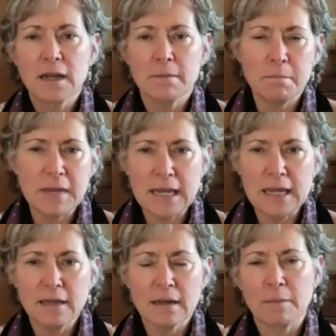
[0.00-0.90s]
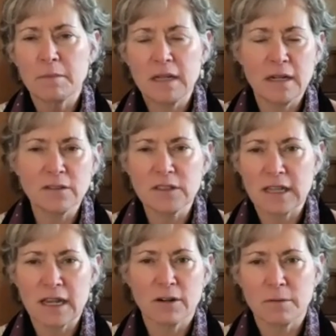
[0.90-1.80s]
me, I'm a little
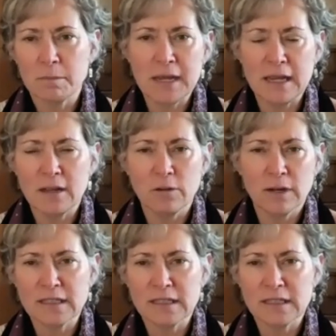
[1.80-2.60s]
scared me who has